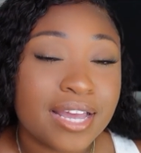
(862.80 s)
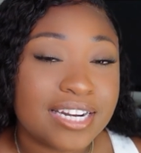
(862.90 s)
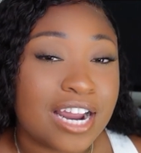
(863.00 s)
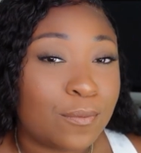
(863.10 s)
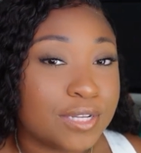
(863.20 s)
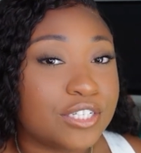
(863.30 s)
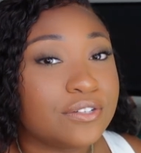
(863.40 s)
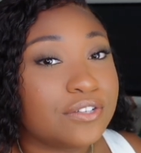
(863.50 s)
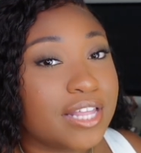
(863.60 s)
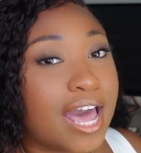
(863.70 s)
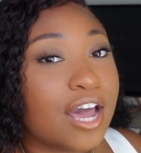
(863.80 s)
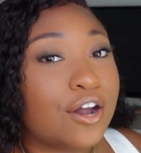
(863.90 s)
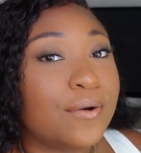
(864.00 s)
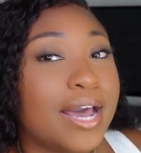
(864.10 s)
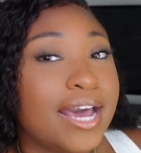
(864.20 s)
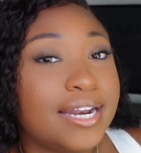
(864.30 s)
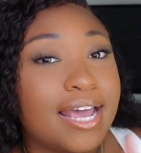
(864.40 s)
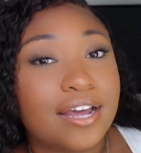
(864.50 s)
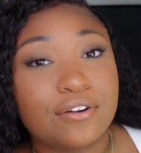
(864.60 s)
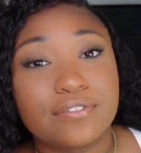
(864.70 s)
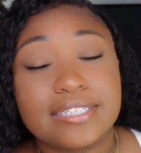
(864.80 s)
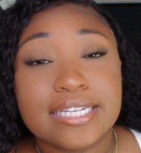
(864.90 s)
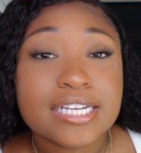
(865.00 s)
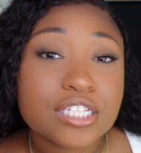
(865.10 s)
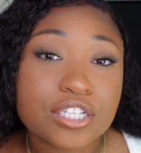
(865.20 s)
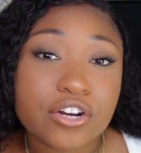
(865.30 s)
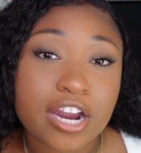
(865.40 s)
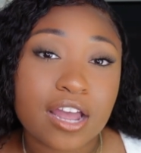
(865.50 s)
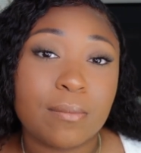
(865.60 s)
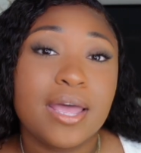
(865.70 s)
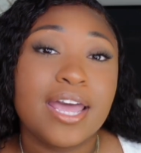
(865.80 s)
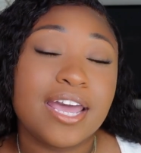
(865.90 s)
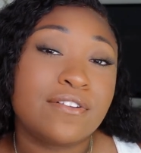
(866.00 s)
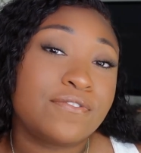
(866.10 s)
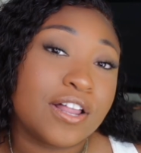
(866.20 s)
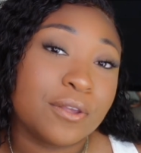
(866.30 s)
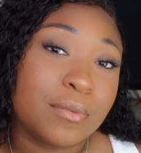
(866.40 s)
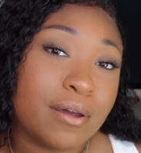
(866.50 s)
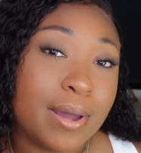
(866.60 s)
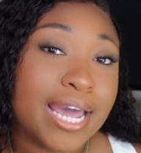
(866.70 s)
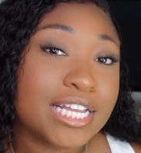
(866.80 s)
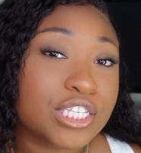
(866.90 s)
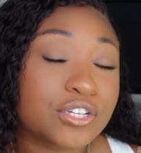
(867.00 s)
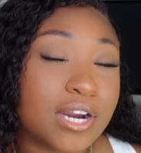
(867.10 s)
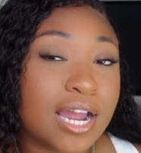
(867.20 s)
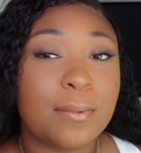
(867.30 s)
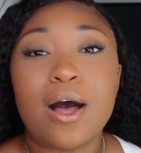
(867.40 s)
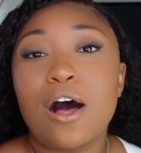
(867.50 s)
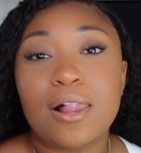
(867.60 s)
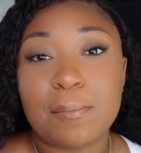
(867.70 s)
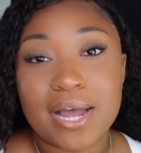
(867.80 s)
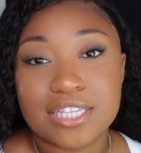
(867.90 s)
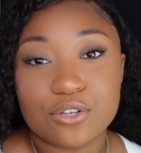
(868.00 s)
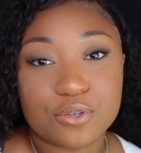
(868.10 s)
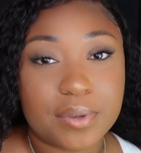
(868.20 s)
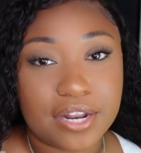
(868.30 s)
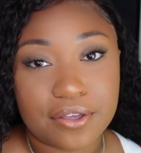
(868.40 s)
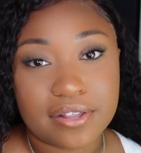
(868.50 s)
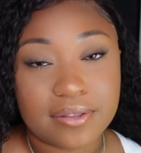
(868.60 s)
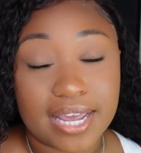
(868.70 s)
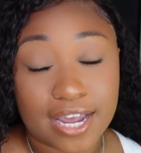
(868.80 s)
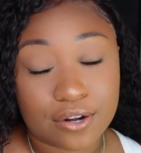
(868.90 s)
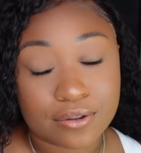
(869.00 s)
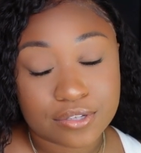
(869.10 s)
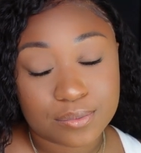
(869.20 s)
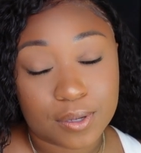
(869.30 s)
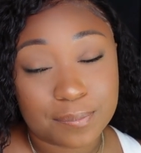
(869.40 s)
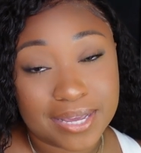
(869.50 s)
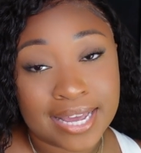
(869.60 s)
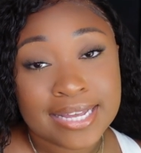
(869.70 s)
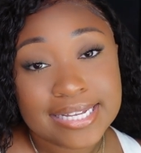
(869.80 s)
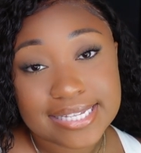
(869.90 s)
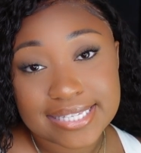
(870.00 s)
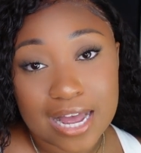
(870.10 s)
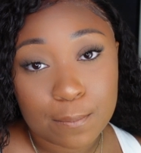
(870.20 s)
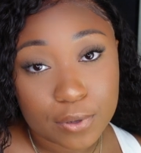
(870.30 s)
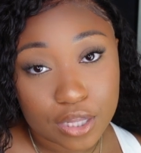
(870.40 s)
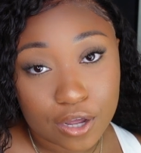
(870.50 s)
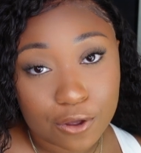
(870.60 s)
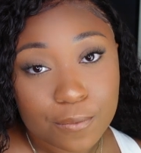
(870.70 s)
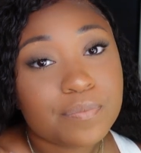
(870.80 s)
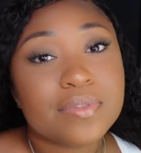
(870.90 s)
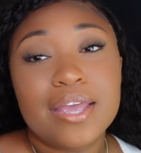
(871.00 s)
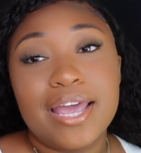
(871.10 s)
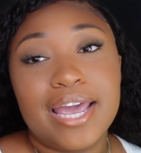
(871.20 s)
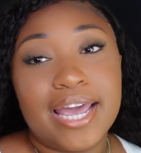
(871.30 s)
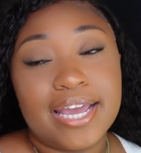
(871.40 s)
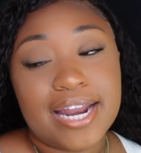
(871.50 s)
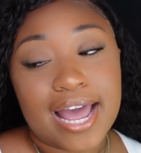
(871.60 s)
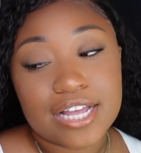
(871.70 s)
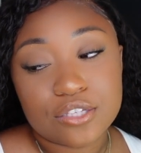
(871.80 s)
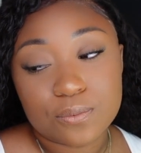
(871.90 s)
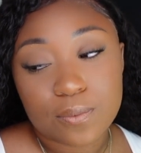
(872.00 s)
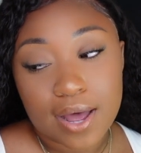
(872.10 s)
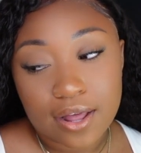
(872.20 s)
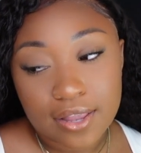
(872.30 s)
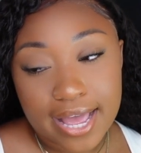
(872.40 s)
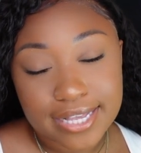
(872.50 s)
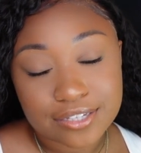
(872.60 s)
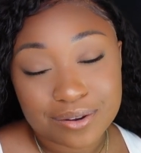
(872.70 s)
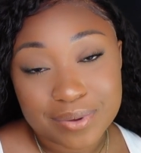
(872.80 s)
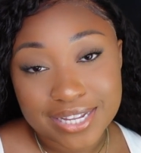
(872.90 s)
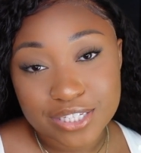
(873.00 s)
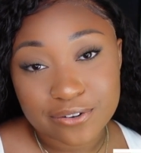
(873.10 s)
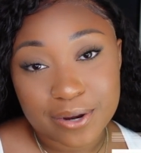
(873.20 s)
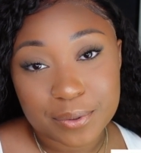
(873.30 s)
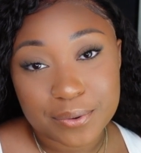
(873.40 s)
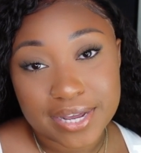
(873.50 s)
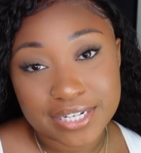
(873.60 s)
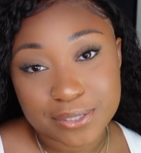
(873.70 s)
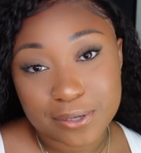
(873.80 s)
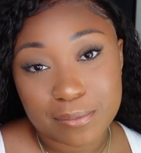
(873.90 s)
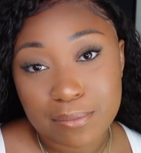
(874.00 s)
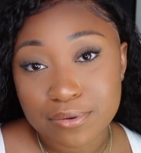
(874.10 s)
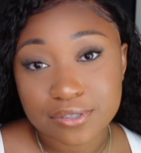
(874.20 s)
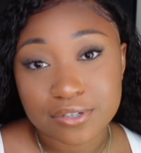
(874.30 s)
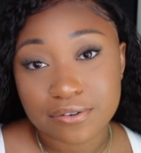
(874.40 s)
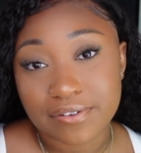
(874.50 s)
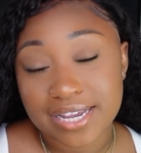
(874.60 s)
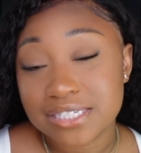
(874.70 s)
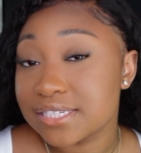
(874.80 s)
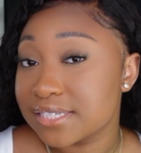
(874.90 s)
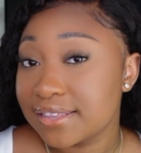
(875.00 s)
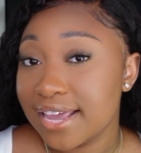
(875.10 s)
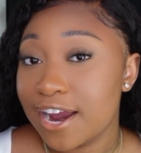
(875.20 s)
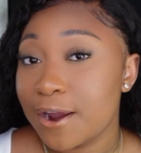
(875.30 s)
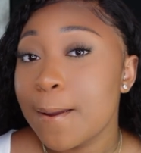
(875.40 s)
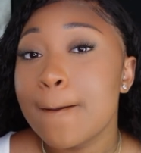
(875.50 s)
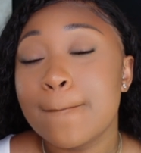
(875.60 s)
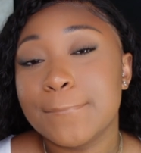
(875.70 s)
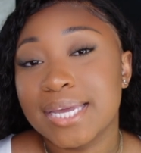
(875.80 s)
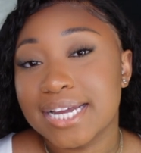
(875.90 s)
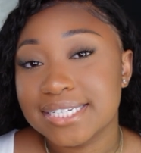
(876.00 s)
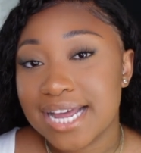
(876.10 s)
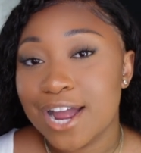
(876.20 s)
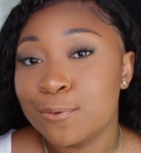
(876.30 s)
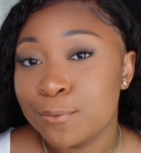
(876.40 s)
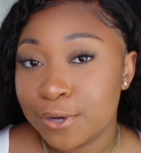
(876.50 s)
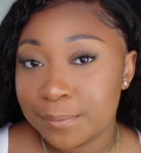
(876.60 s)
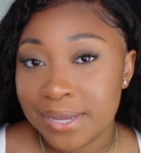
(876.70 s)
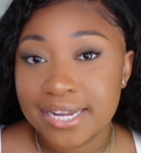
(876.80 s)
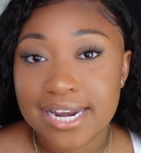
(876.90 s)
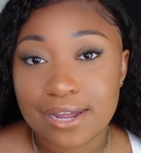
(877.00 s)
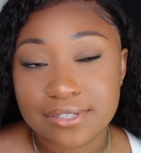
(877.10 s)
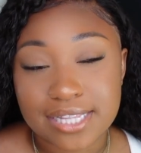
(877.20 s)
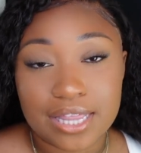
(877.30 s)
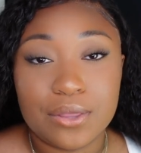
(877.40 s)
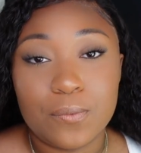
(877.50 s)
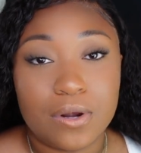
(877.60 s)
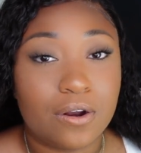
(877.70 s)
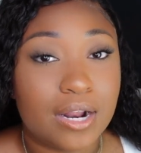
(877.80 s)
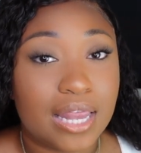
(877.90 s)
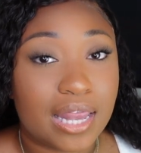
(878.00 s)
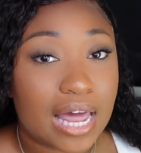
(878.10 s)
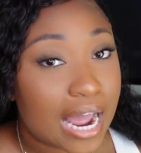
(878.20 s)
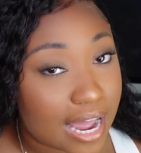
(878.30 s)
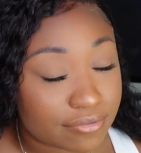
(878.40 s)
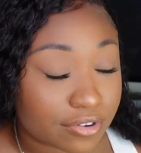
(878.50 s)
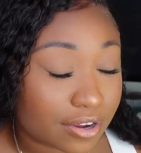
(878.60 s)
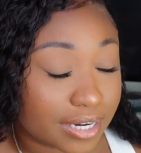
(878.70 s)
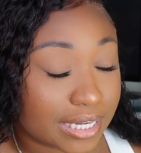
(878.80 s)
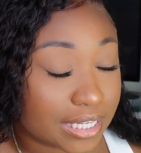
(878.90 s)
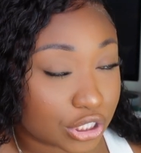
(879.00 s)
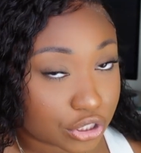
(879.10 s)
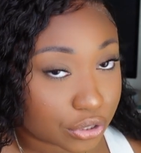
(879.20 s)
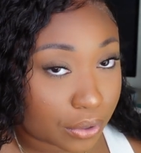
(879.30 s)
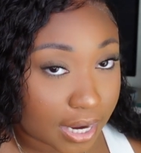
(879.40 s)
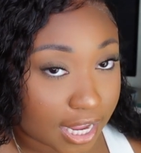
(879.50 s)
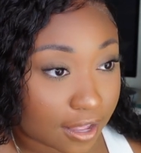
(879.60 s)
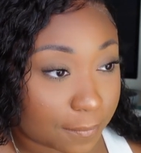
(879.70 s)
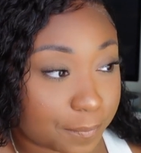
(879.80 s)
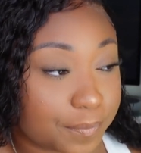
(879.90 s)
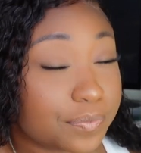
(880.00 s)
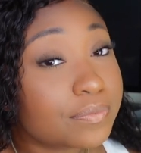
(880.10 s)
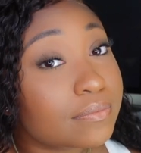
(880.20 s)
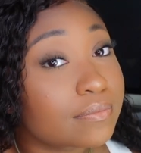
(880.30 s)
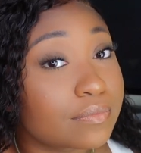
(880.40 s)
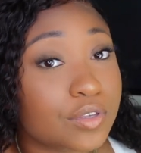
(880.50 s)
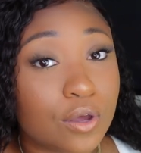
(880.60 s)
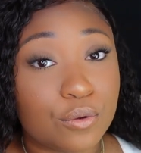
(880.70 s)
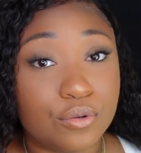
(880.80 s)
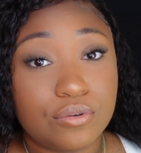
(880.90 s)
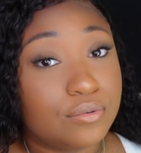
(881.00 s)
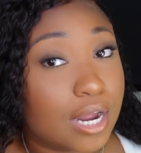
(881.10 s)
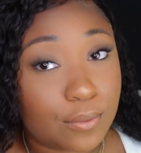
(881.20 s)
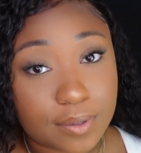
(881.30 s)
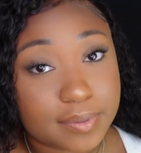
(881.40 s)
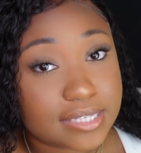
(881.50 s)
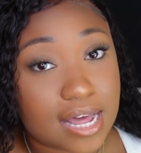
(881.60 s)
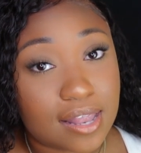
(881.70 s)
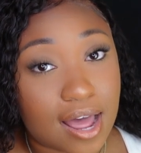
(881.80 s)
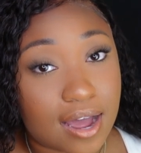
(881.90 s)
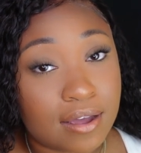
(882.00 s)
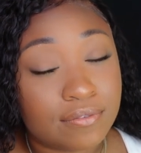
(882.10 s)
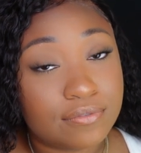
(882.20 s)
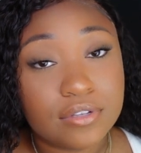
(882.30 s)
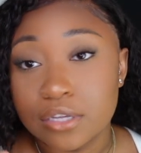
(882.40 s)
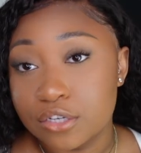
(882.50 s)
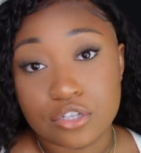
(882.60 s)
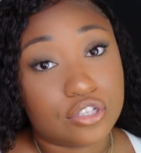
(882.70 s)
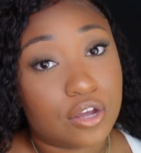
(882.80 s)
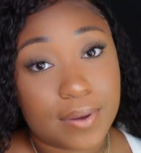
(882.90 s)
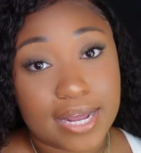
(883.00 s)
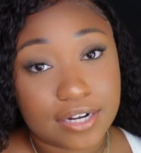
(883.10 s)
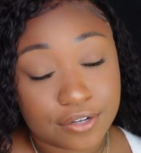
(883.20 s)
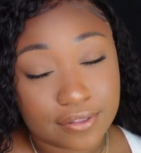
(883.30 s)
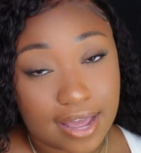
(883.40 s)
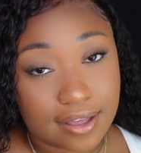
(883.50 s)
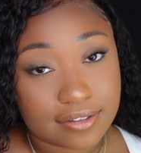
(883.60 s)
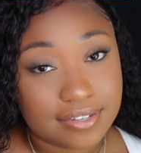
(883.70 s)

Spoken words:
Now, once you do that, go ahead and head over to Instagram and follow me on my Instagram. All my social media handles will be down below, and as well as on my Instagram, go ahead and turn on my post notifications there, because I will be announcing the winner live on Instagram. So you do not want to miss that live. Just go ahead and do that.